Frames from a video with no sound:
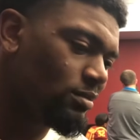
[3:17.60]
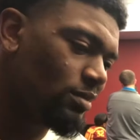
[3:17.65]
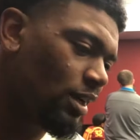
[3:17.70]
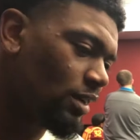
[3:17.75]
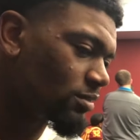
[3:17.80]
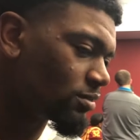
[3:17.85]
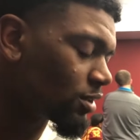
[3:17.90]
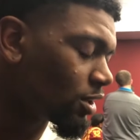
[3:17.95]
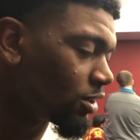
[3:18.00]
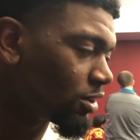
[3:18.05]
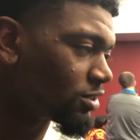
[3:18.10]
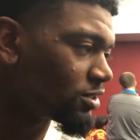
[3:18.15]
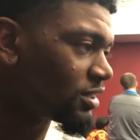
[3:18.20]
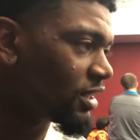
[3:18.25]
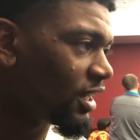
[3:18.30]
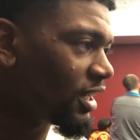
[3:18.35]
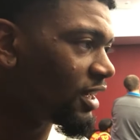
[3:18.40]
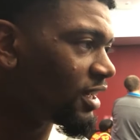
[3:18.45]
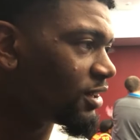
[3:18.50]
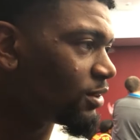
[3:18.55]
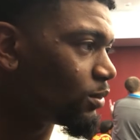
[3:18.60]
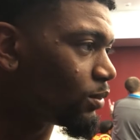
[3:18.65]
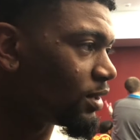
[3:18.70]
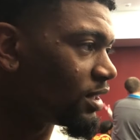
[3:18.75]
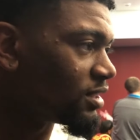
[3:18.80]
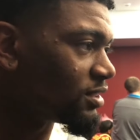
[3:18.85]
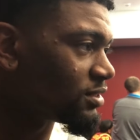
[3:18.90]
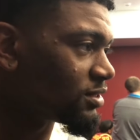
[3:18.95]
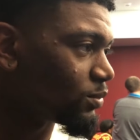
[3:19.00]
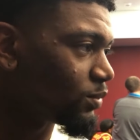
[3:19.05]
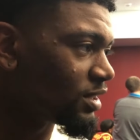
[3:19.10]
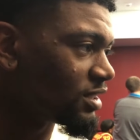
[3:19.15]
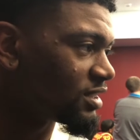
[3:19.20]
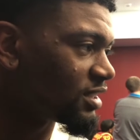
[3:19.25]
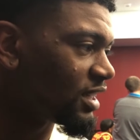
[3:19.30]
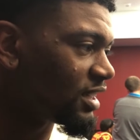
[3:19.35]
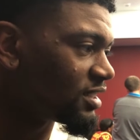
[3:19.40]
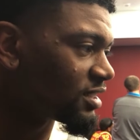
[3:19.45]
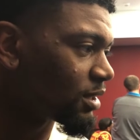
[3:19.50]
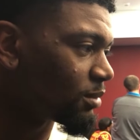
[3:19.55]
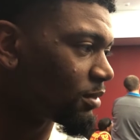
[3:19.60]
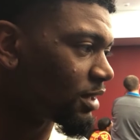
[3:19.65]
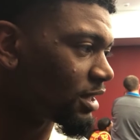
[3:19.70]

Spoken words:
Like Thursday, Wednesday, something.